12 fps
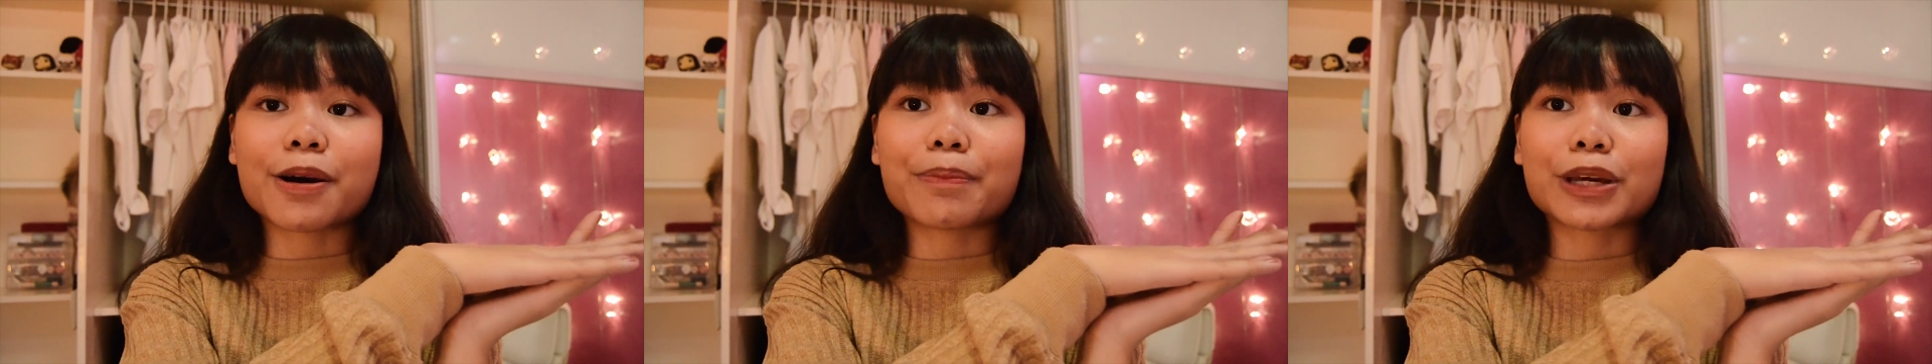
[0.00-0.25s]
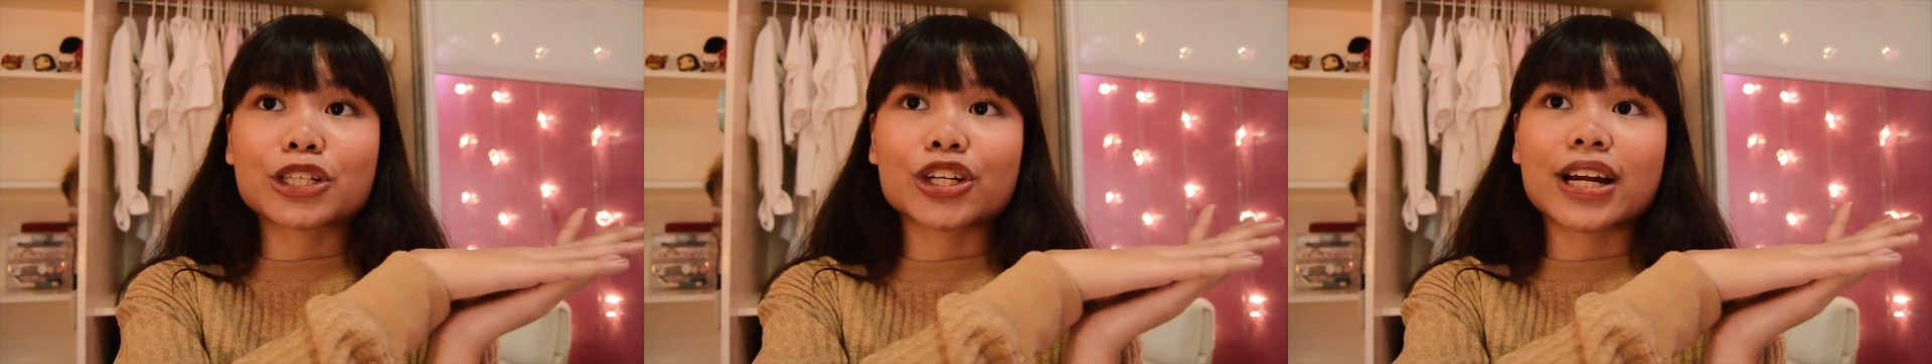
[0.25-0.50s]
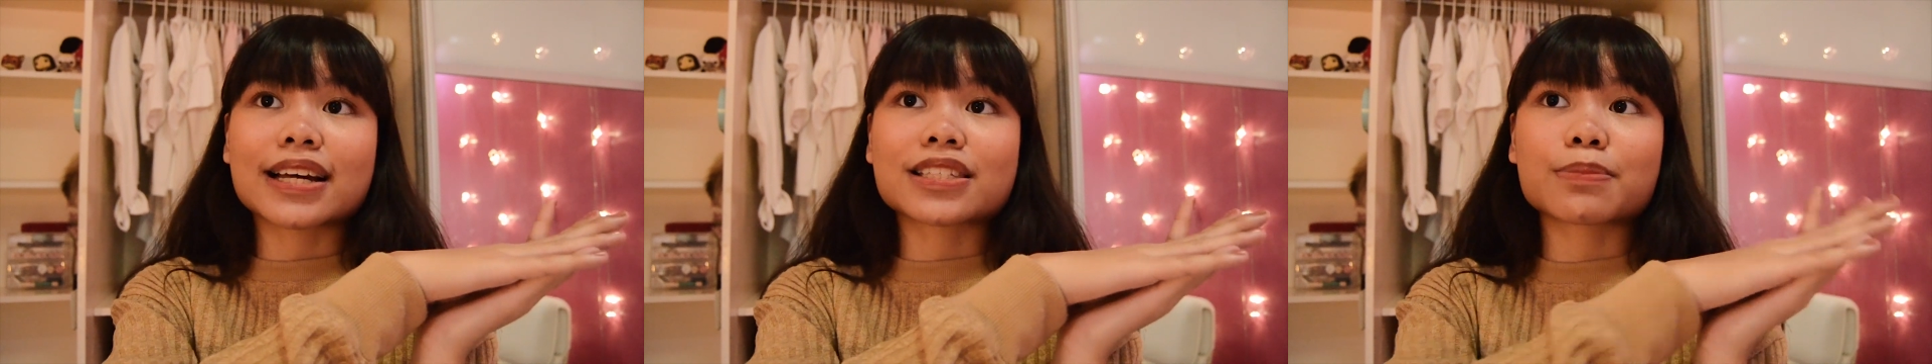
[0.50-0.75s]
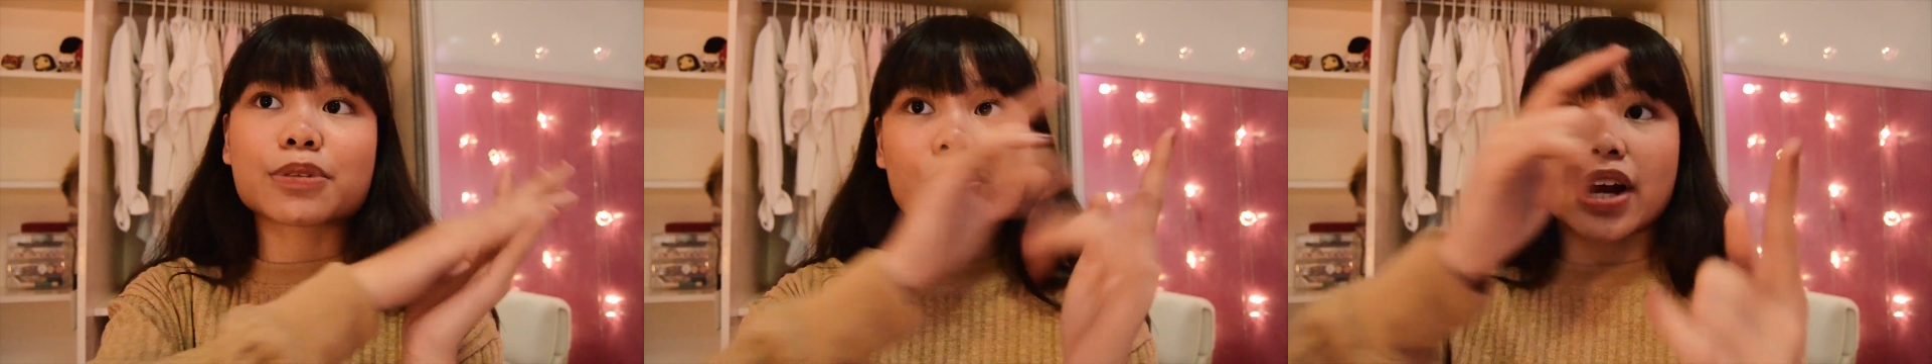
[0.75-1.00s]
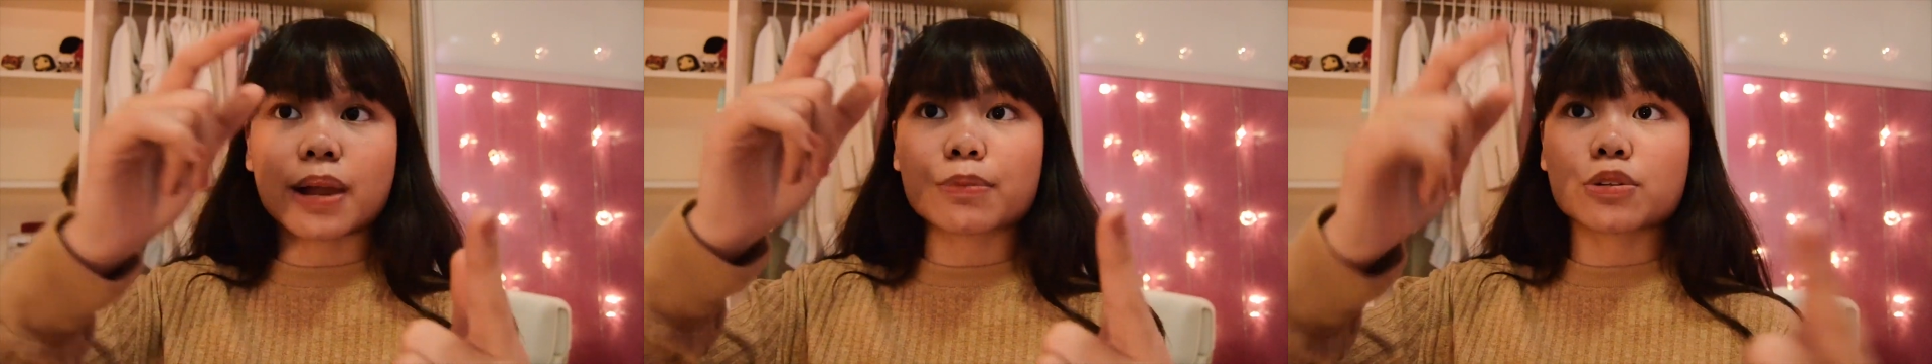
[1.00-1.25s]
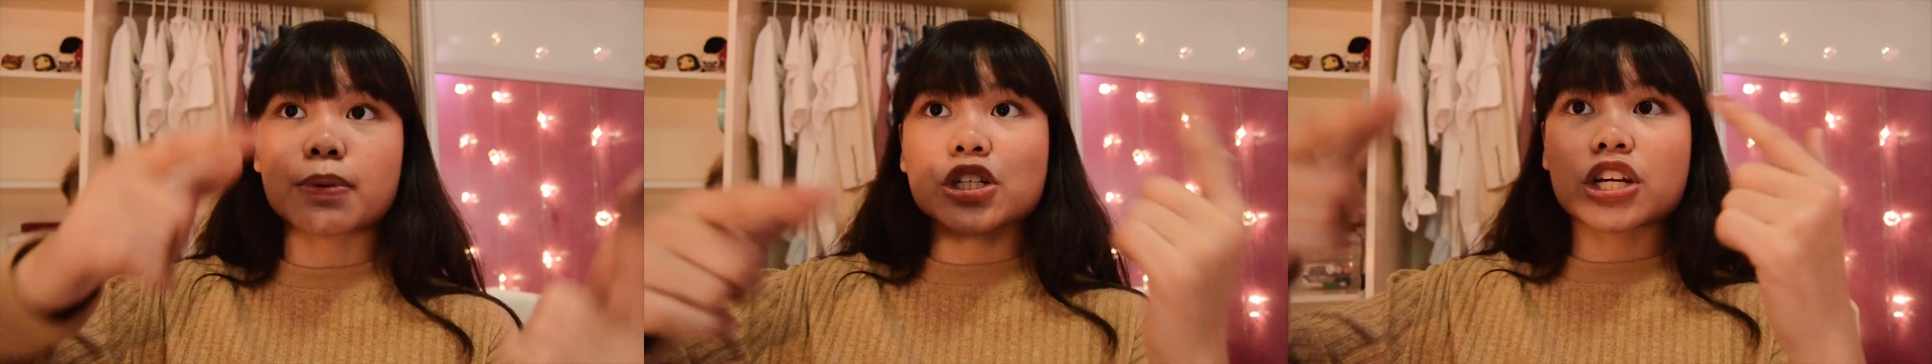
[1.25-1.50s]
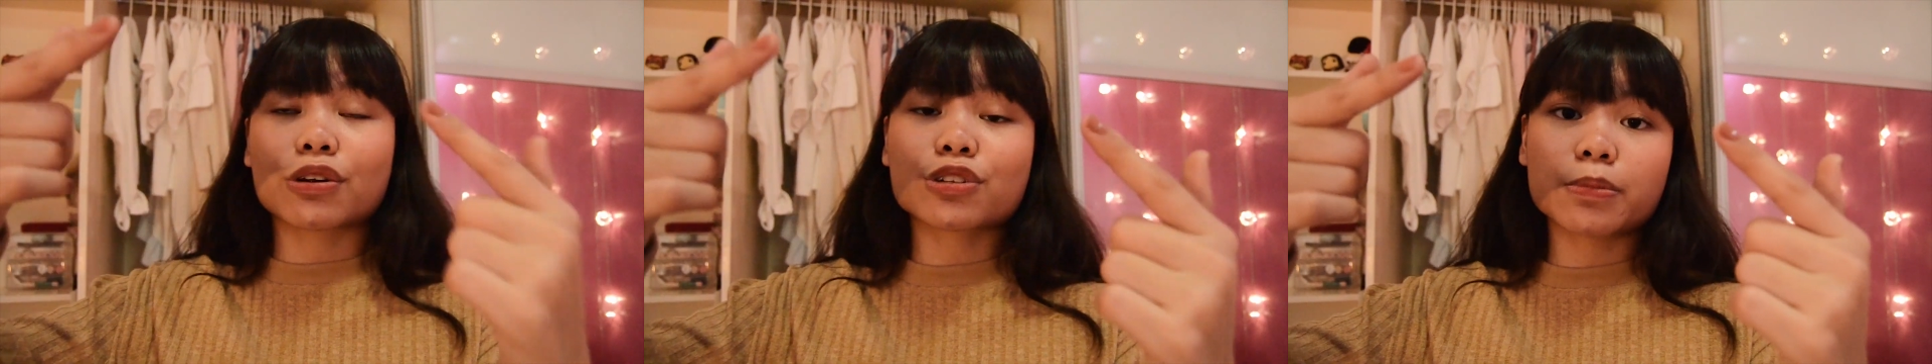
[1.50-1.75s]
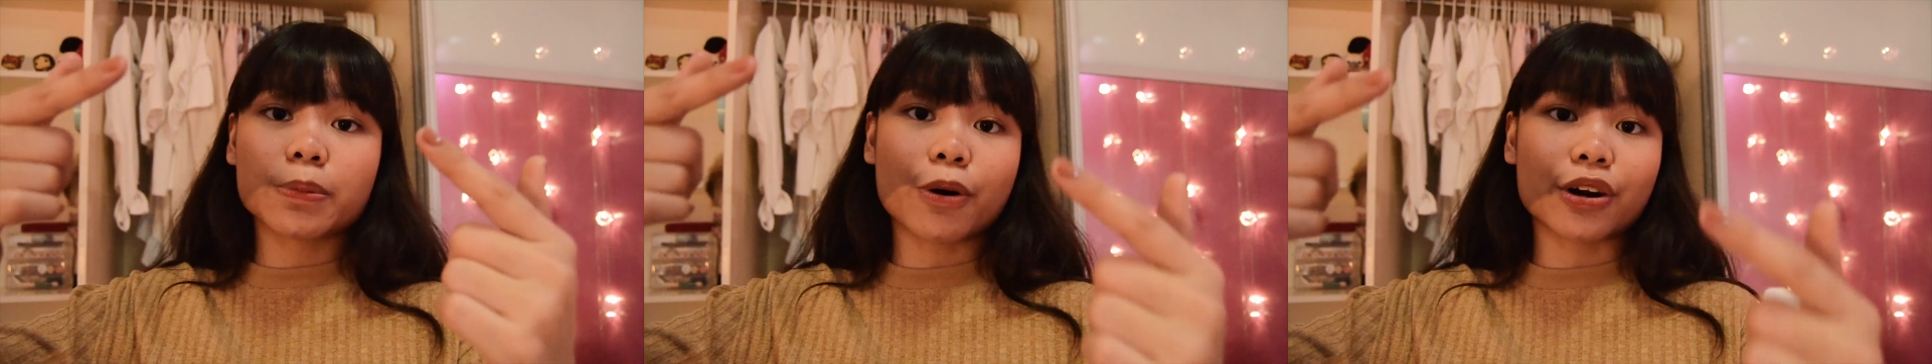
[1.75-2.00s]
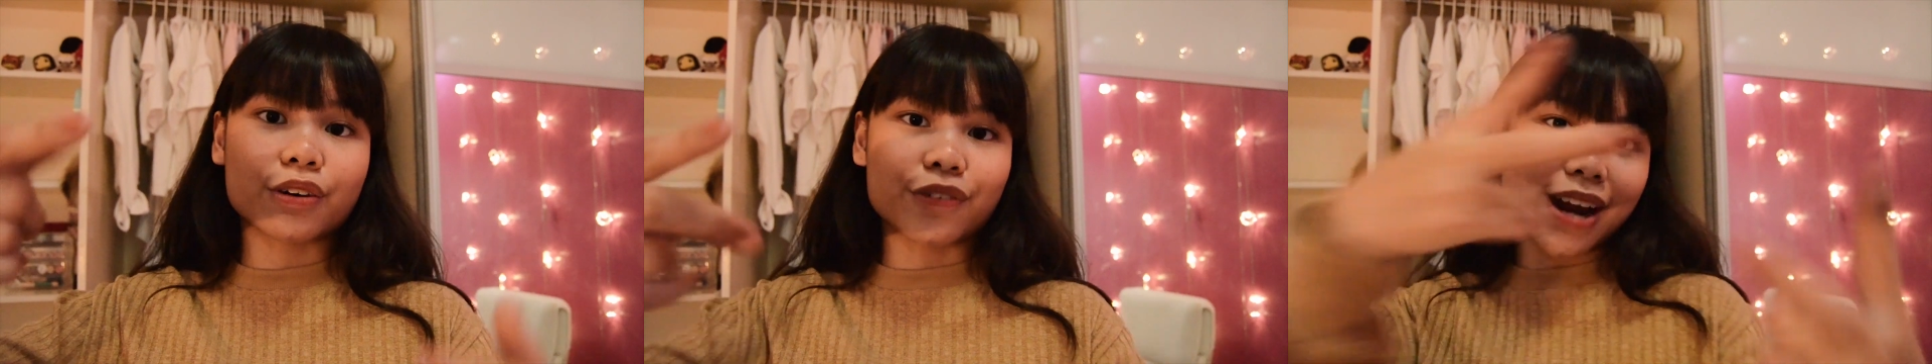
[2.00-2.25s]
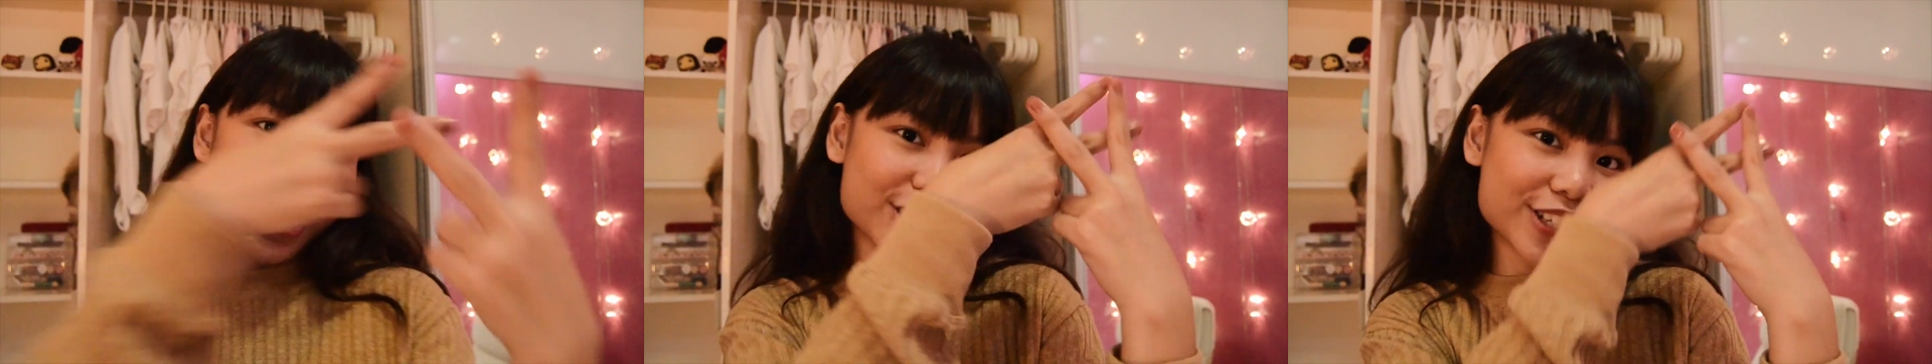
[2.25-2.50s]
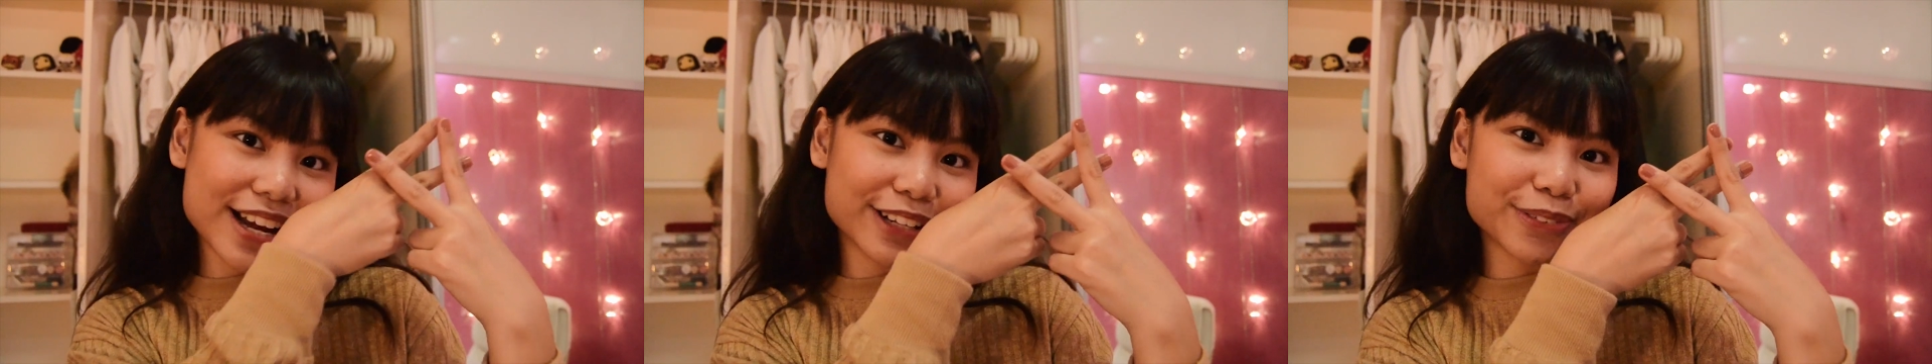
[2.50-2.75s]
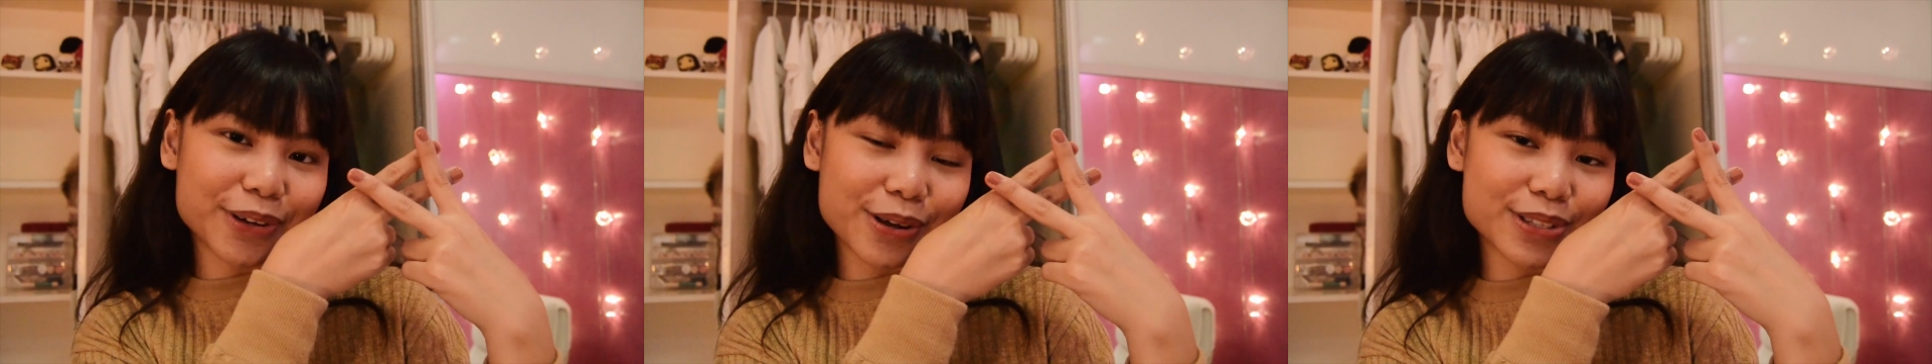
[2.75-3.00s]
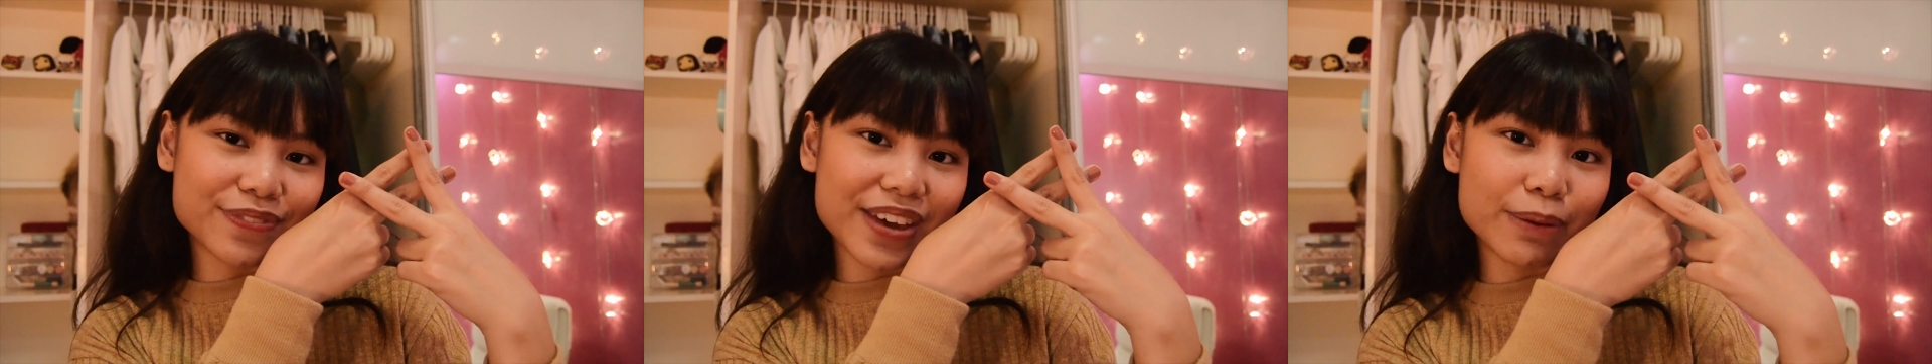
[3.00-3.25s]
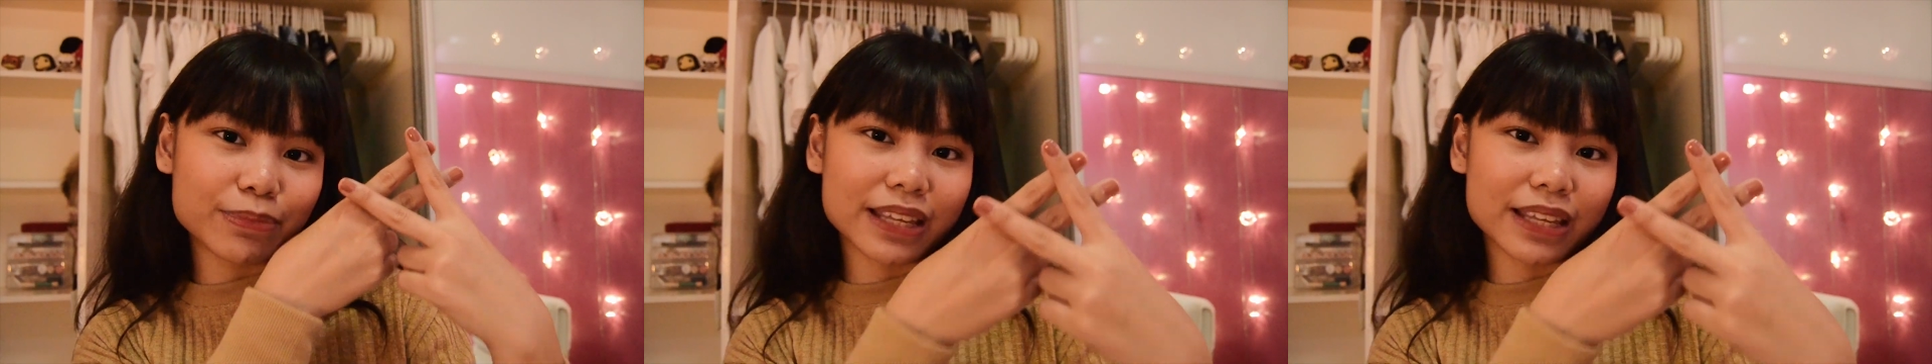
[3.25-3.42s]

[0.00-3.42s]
make sure you guys subscribe to my channel to be part of our #GlucoseFam.